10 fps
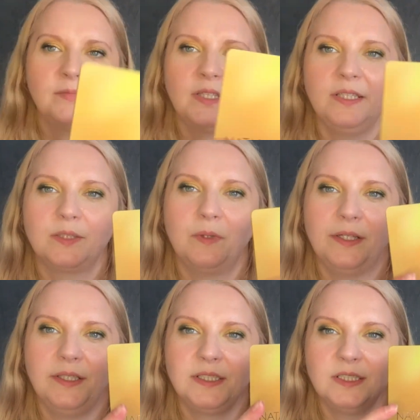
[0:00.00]
this one, and
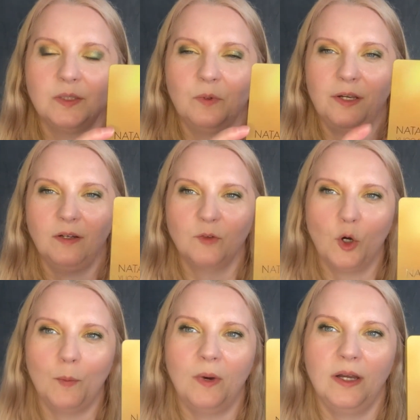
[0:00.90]
this is the one I've got on
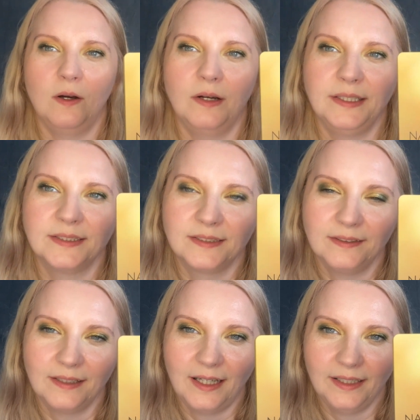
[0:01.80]
my eyes
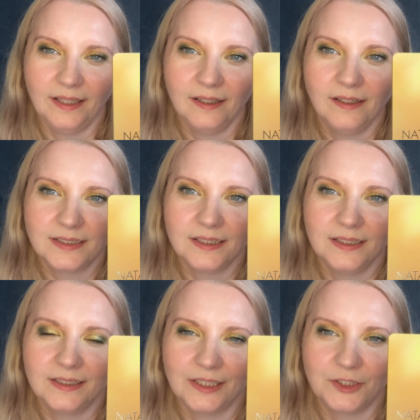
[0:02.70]
today. It's the
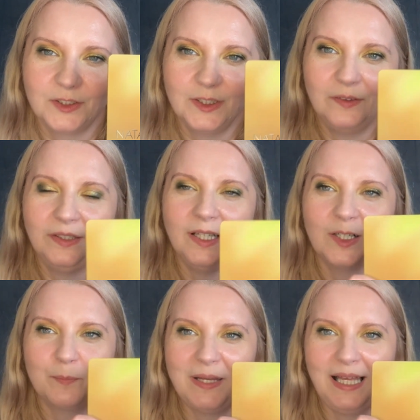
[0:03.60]
Natasha Denona Yucca
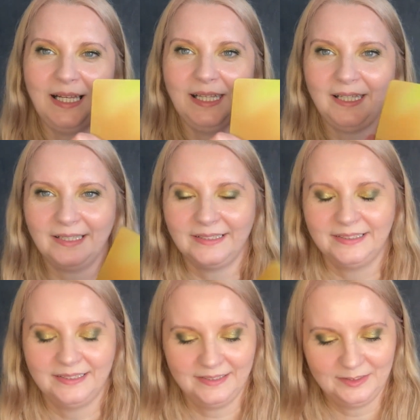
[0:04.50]
palette.
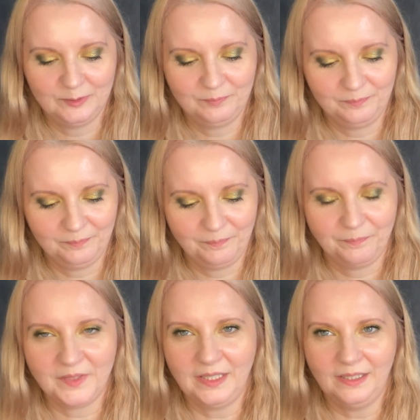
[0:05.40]

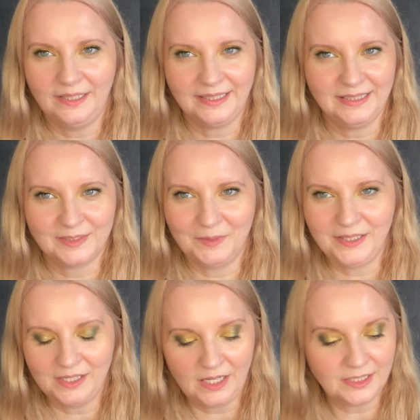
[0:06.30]
I like this one.
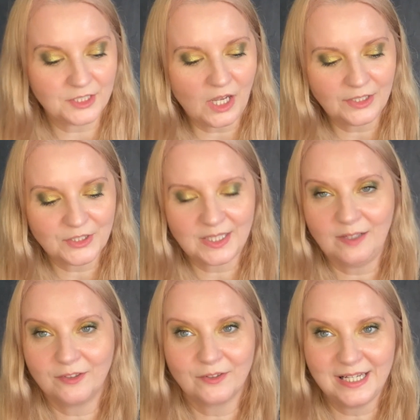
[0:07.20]
I just love
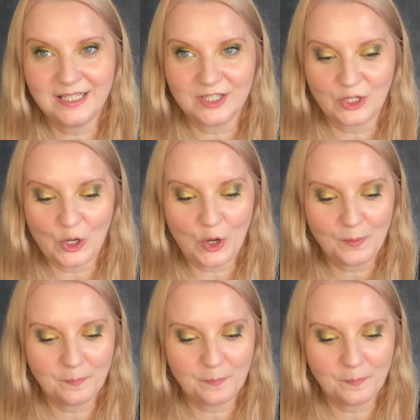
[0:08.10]
greens a lot.